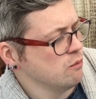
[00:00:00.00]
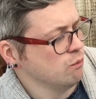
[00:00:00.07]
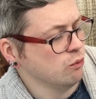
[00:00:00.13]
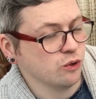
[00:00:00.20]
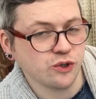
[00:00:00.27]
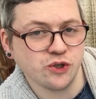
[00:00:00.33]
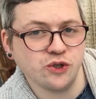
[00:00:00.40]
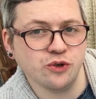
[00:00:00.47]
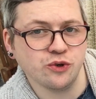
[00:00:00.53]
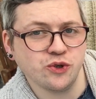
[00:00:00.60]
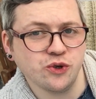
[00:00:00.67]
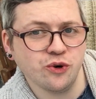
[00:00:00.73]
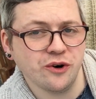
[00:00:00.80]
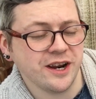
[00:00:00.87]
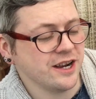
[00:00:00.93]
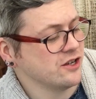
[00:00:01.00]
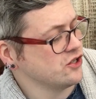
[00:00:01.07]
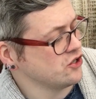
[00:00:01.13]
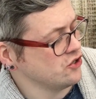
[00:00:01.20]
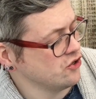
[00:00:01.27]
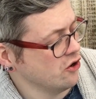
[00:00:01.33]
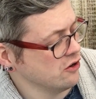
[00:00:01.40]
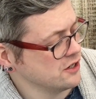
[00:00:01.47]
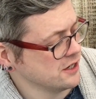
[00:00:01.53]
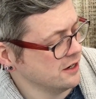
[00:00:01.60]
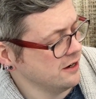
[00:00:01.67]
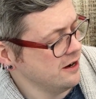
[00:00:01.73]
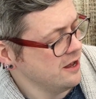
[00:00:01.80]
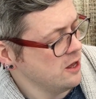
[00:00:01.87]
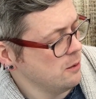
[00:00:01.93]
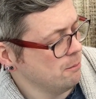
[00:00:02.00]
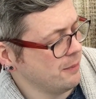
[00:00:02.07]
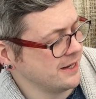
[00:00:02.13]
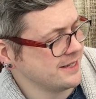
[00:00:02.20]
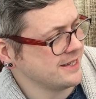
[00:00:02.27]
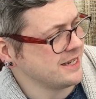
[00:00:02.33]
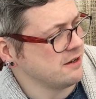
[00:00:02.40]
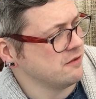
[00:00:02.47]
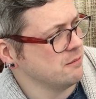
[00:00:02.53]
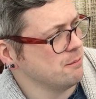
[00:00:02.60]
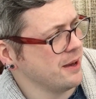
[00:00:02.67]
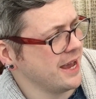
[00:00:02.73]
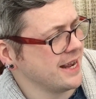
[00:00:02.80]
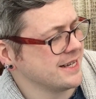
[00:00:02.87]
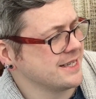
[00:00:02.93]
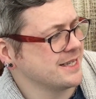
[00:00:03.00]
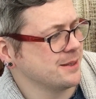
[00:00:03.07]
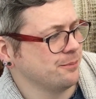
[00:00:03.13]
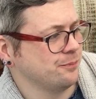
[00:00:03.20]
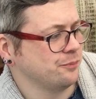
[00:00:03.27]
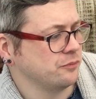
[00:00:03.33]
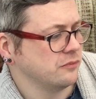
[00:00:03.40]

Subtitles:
Most Notorious Doctor by Stephen Bates.